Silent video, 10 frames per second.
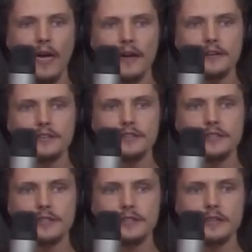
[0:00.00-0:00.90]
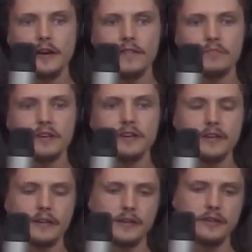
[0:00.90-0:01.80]
And since I've been
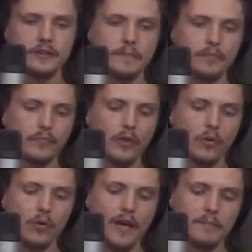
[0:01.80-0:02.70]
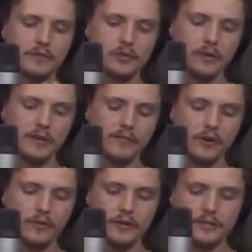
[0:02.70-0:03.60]
a kid, what happens when I
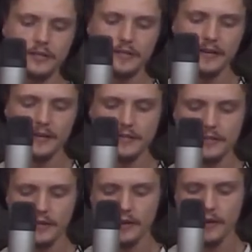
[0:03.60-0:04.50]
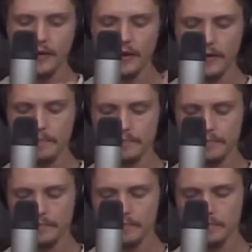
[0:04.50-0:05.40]
focus is there's a, a
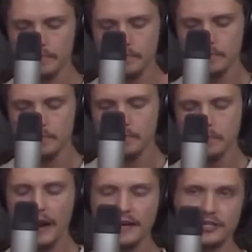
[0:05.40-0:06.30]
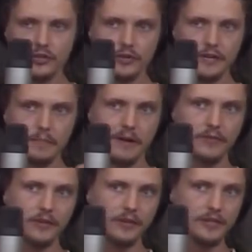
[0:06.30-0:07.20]
black screen,
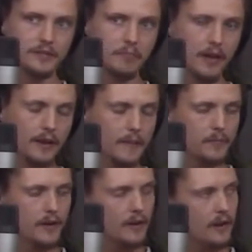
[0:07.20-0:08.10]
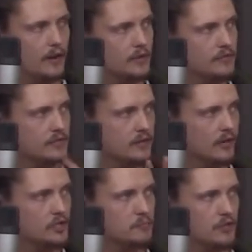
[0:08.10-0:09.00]
everything is black, then I kind of see
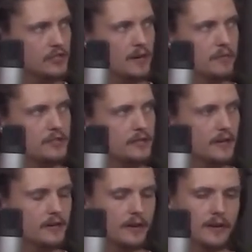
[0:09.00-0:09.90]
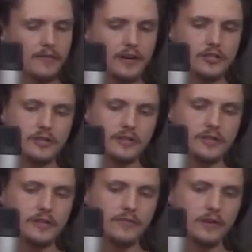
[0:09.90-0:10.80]
like spots coming together, and eventually
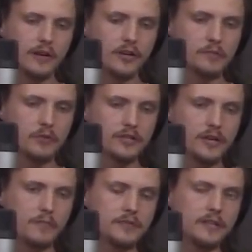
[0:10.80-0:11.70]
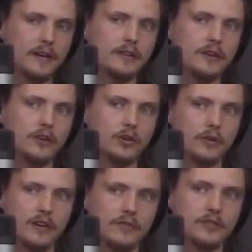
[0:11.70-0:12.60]
these different color spots come together in a
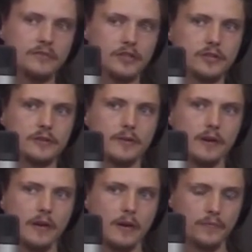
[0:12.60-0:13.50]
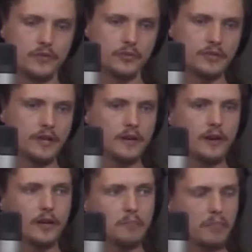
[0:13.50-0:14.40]
coherent vision. Mm. So it's
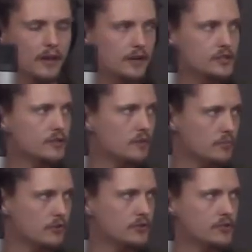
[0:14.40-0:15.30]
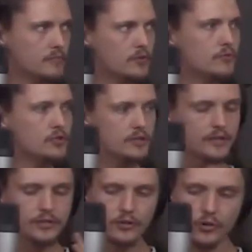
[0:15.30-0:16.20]
either like a place or a person, but
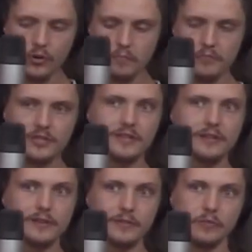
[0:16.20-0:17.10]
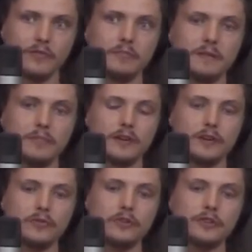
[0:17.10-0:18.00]
usually it's a whole scene with people
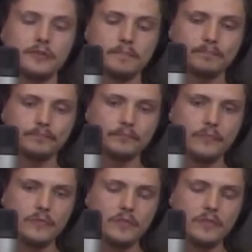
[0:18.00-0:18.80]
included. Mm.